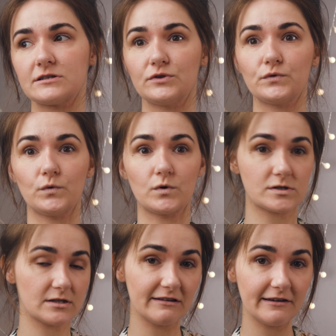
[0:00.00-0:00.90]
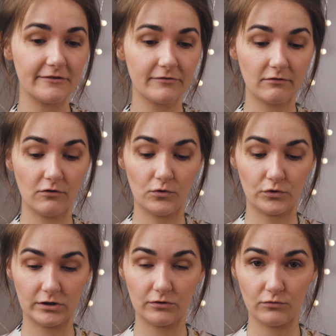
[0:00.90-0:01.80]
into your sleeves
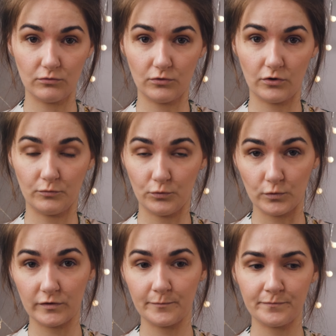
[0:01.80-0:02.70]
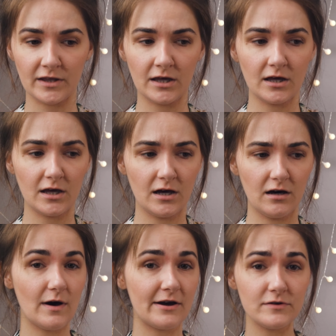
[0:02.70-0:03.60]
or into your boots.
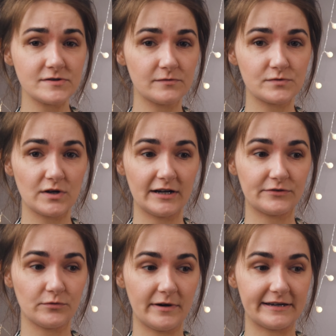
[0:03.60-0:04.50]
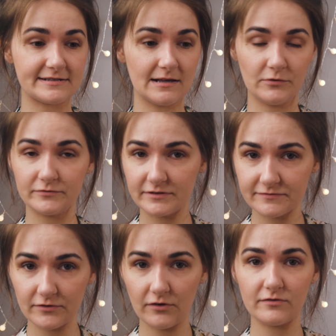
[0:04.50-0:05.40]
I also try to make some of these
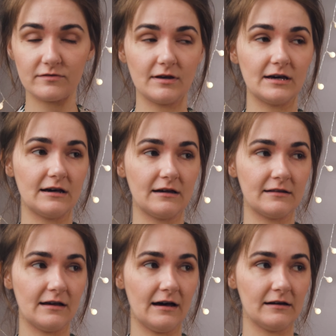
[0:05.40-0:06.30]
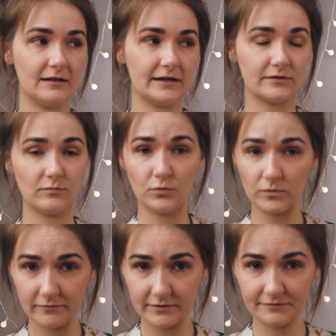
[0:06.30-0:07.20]
photos and I like the
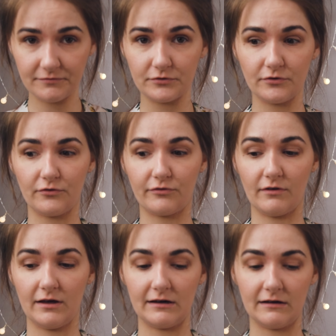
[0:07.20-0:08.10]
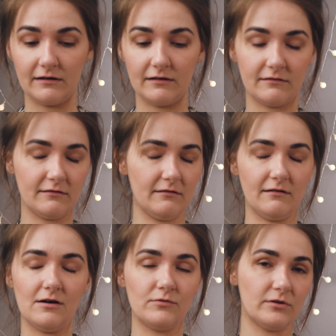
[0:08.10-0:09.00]
mood of these photos and
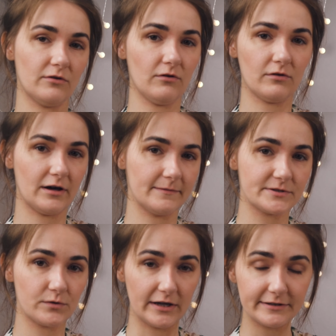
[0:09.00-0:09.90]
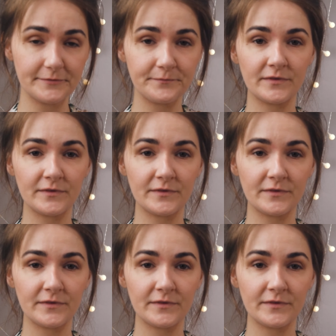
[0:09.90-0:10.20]
how it all comes together.